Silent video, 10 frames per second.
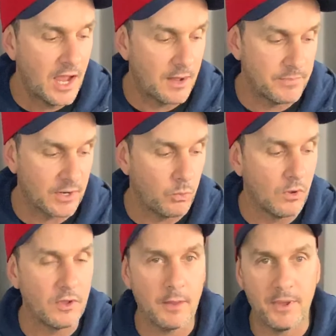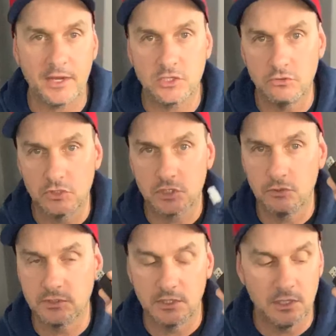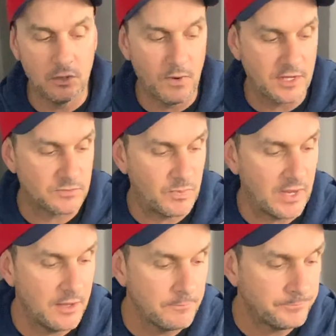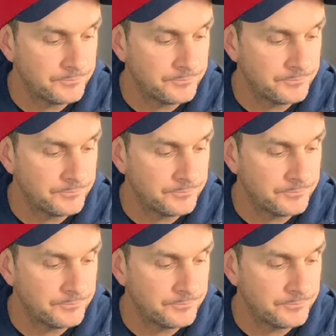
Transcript: But I will get back to you just using the USB.